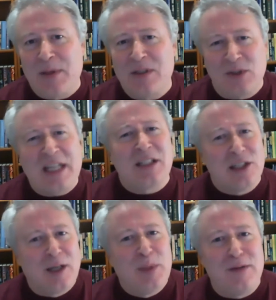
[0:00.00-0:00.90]
So that's a
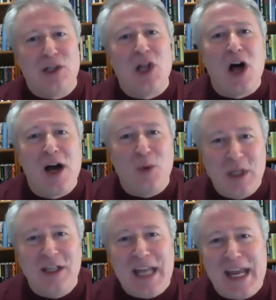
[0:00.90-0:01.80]
little bit of a
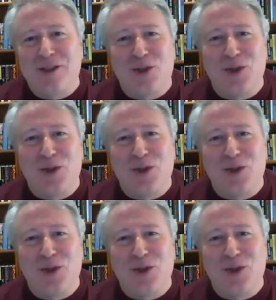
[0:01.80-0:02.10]
long-winded answer